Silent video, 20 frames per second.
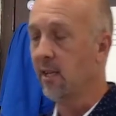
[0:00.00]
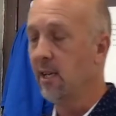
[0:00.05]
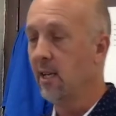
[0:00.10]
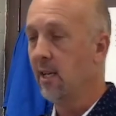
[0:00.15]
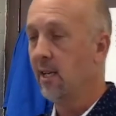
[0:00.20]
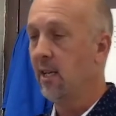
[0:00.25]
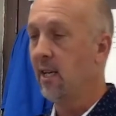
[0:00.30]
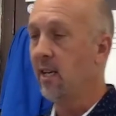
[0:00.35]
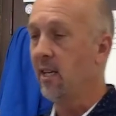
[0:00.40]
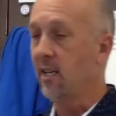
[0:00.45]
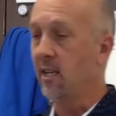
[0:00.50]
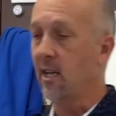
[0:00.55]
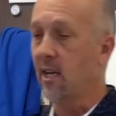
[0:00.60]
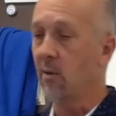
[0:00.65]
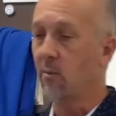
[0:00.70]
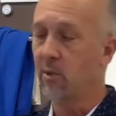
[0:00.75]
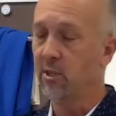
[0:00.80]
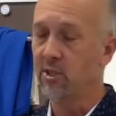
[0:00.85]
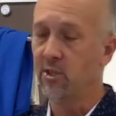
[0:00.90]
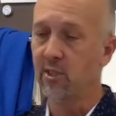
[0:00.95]
hey, I
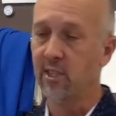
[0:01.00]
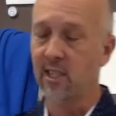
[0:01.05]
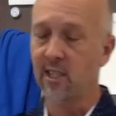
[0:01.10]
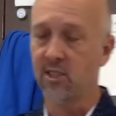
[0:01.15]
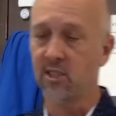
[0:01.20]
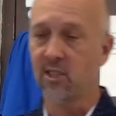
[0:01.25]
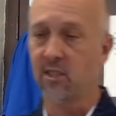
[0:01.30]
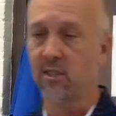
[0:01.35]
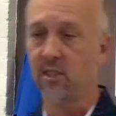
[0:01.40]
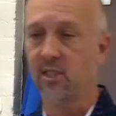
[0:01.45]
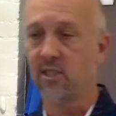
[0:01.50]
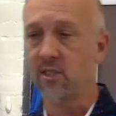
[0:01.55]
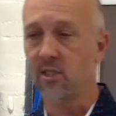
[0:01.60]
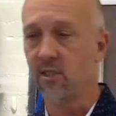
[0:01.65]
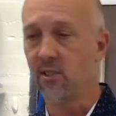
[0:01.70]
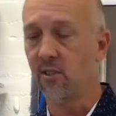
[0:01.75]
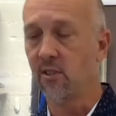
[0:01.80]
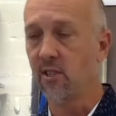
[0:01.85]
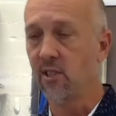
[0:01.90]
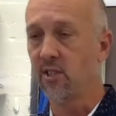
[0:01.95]
want you guys to listen to
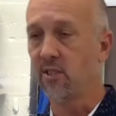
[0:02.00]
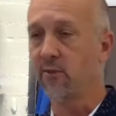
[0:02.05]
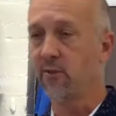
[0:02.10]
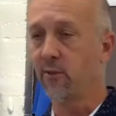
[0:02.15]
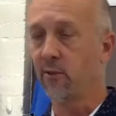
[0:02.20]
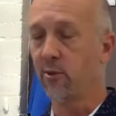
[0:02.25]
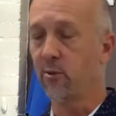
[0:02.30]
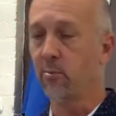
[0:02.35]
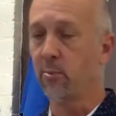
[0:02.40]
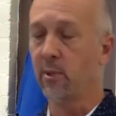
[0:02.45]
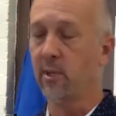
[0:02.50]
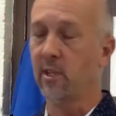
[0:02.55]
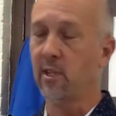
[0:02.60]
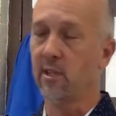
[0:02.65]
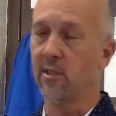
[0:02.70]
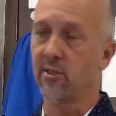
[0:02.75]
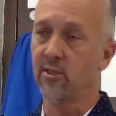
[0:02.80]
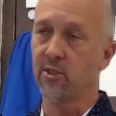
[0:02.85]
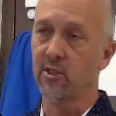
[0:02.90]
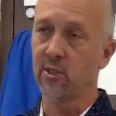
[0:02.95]
this flute
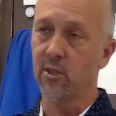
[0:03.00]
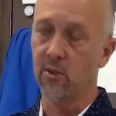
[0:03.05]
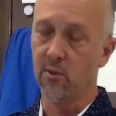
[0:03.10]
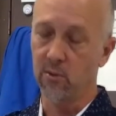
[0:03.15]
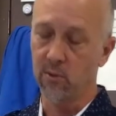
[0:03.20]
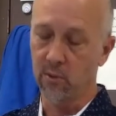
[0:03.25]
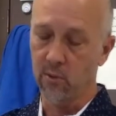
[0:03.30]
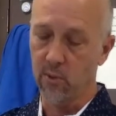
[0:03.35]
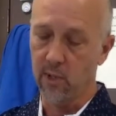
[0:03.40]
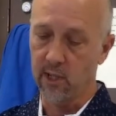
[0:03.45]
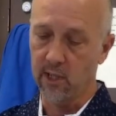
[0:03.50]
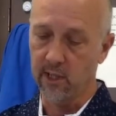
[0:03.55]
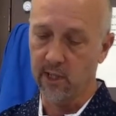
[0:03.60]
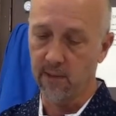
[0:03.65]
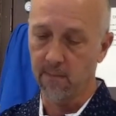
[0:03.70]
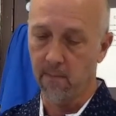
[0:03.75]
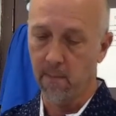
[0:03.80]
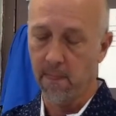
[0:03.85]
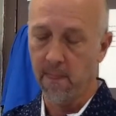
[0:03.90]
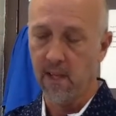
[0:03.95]
player's tone quality.
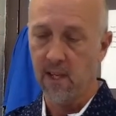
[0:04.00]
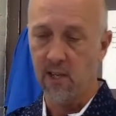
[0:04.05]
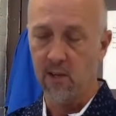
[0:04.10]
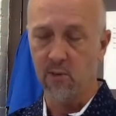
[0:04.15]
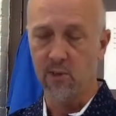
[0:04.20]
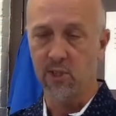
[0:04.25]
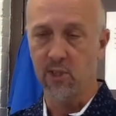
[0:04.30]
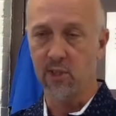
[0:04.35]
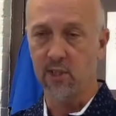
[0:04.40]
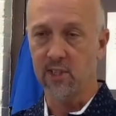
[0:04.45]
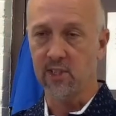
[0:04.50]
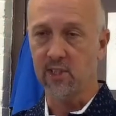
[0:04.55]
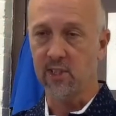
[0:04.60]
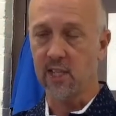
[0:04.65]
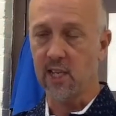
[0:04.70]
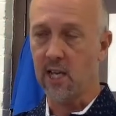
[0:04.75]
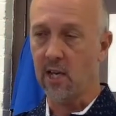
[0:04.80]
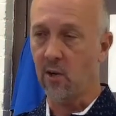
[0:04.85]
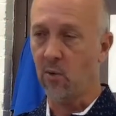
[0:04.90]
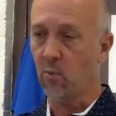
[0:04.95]
I want you to listen to
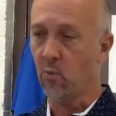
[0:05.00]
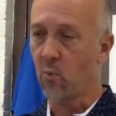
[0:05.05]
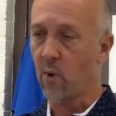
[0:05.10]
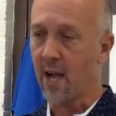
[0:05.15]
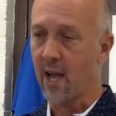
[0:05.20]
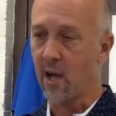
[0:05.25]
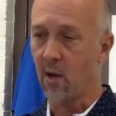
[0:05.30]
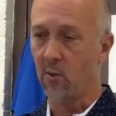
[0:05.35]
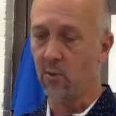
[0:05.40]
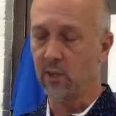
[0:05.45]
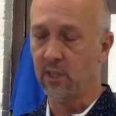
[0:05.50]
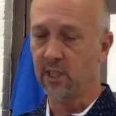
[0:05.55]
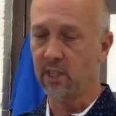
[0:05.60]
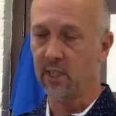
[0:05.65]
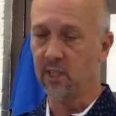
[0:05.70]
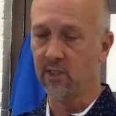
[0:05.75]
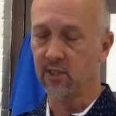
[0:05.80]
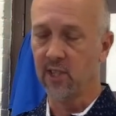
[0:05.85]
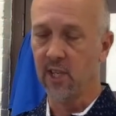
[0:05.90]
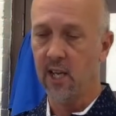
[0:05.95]
how round it
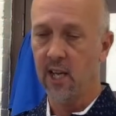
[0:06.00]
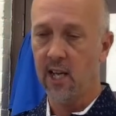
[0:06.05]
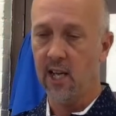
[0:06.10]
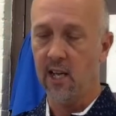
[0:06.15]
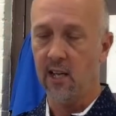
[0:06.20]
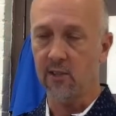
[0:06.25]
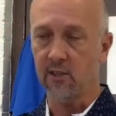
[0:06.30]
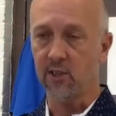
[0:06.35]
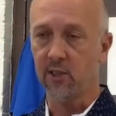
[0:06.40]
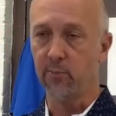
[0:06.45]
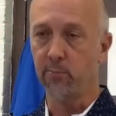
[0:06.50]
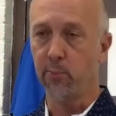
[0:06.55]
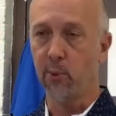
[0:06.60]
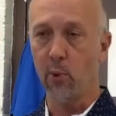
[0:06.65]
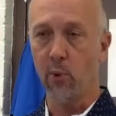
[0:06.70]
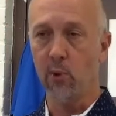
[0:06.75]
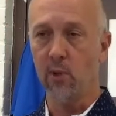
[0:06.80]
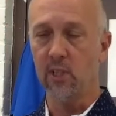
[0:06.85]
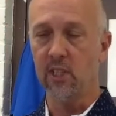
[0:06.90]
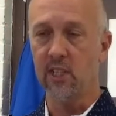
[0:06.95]
is, how
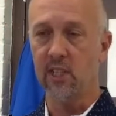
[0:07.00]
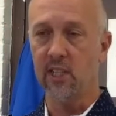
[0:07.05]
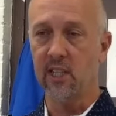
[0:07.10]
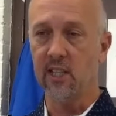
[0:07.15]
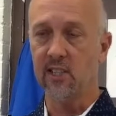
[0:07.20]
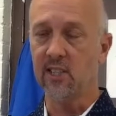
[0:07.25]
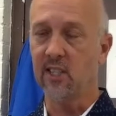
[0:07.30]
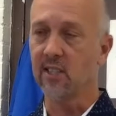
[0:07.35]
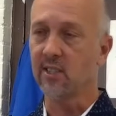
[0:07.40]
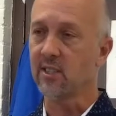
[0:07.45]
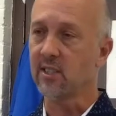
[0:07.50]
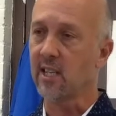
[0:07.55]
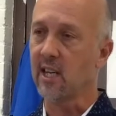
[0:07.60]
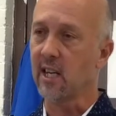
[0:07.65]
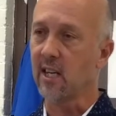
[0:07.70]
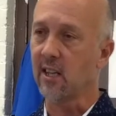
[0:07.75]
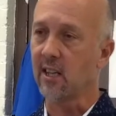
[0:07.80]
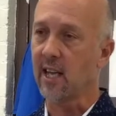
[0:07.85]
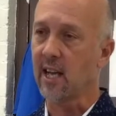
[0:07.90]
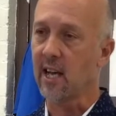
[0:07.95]
supported it is. It's not
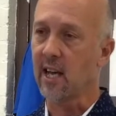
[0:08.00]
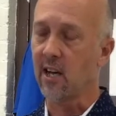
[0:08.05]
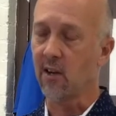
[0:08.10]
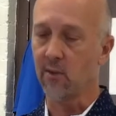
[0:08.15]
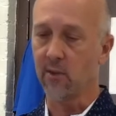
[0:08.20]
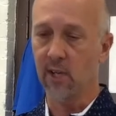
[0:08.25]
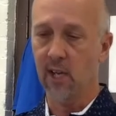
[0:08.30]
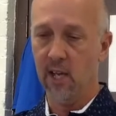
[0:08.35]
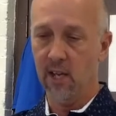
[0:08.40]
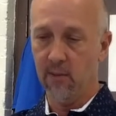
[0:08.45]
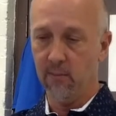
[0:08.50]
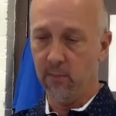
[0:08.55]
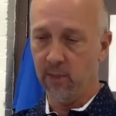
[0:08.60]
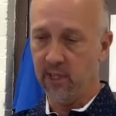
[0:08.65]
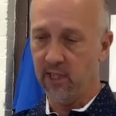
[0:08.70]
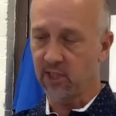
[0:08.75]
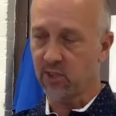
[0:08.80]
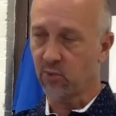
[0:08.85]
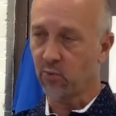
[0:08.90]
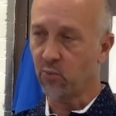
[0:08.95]
loud, but
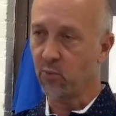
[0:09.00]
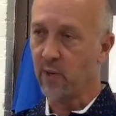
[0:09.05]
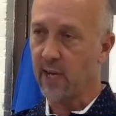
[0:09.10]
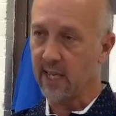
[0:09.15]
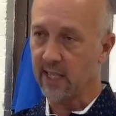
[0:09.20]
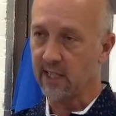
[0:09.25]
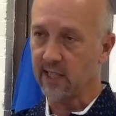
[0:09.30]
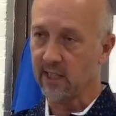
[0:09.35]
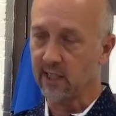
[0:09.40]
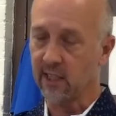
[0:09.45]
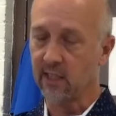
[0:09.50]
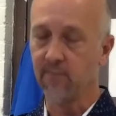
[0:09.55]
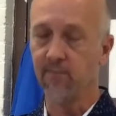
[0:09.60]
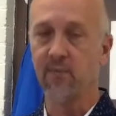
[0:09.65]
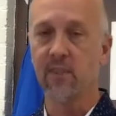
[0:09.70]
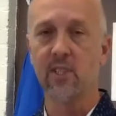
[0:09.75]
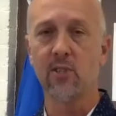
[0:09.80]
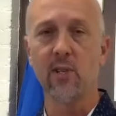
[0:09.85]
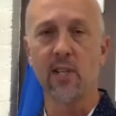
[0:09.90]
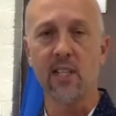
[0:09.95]
it's resonant.
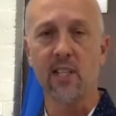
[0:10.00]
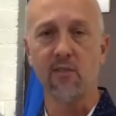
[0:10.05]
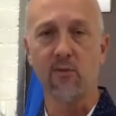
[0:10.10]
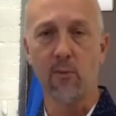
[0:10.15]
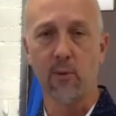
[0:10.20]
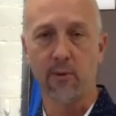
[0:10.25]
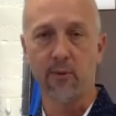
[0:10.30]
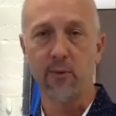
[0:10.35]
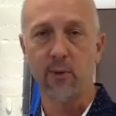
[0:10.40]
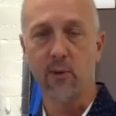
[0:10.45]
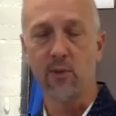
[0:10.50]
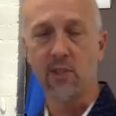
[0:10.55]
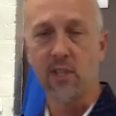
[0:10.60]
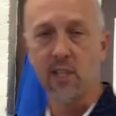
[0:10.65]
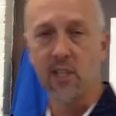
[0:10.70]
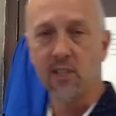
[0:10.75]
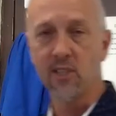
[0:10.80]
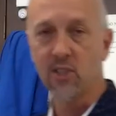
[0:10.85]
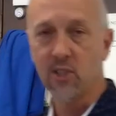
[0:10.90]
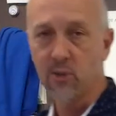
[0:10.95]
So I give them a few
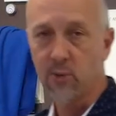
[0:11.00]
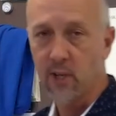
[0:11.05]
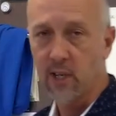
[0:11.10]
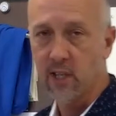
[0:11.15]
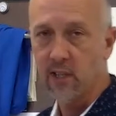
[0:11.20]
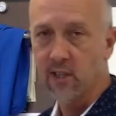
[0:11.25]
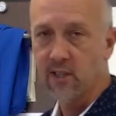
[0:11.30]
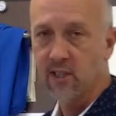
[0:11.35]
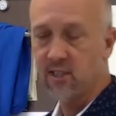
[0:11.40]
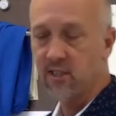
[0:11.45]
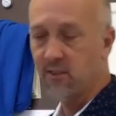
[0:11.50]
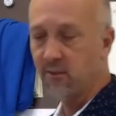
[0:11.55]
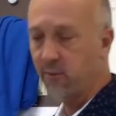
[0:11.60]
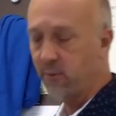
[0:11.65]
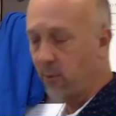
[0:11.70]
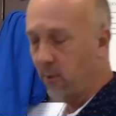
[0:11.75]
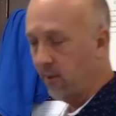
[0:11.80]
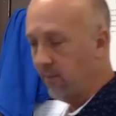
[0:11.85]
things to try to listen for.